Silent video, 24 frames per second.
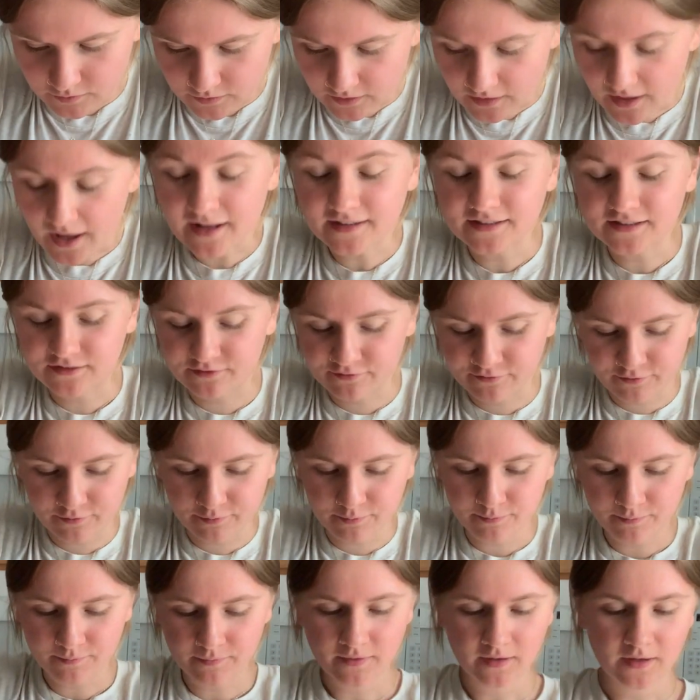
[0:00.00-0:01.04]
lots of
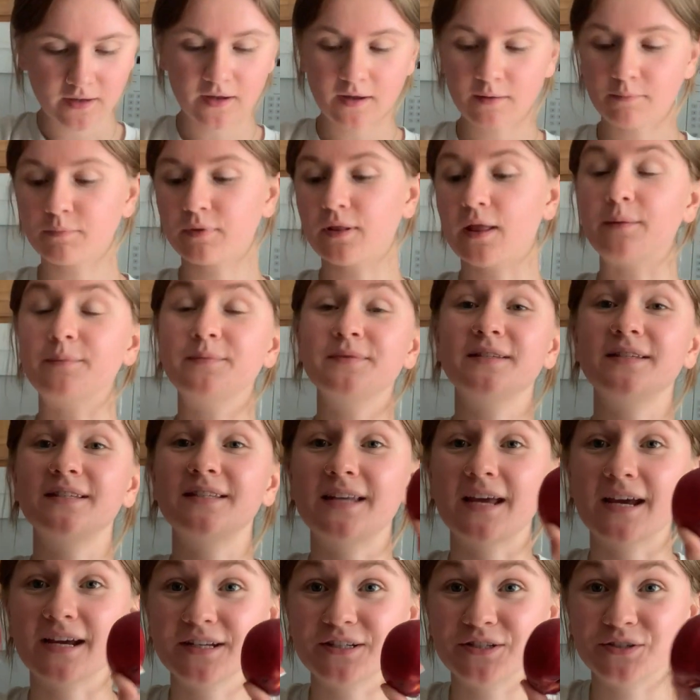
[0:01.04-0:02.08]
plums and
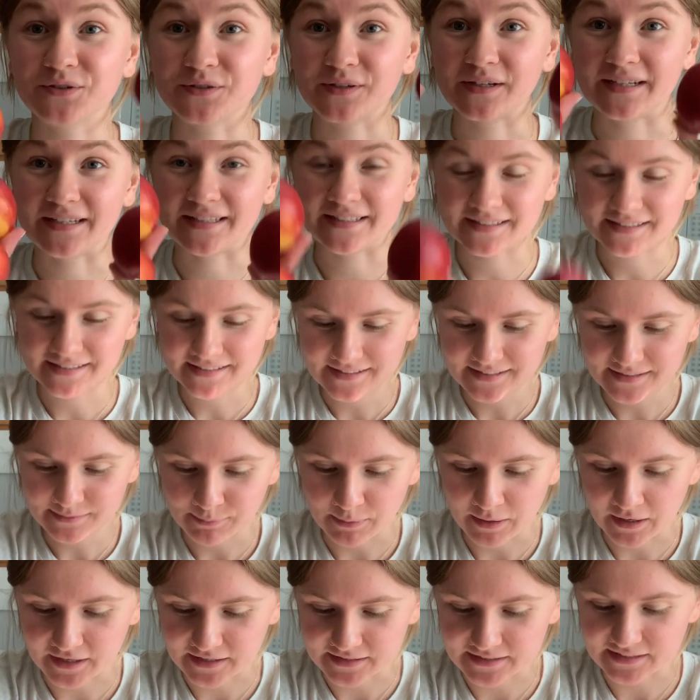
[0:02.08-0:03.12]
nectarines
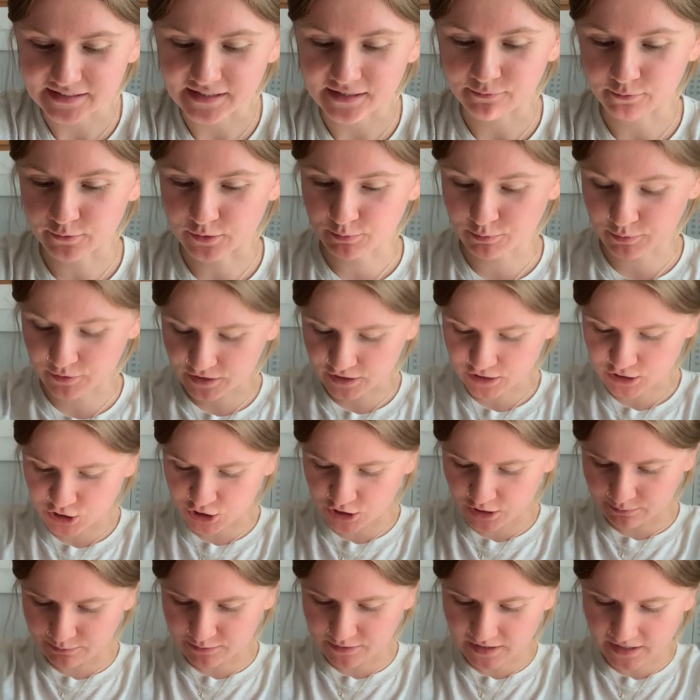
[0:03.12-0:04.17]
because they were pretty
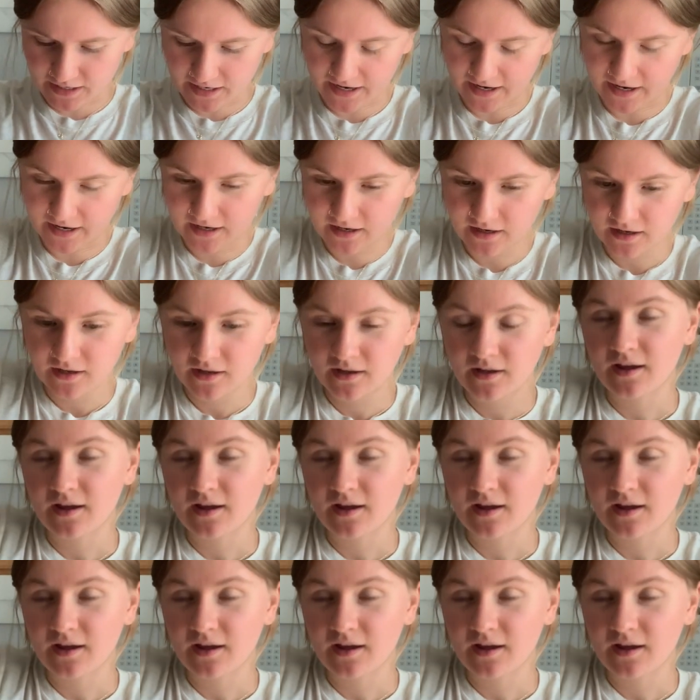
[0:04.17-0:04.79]
cheap today.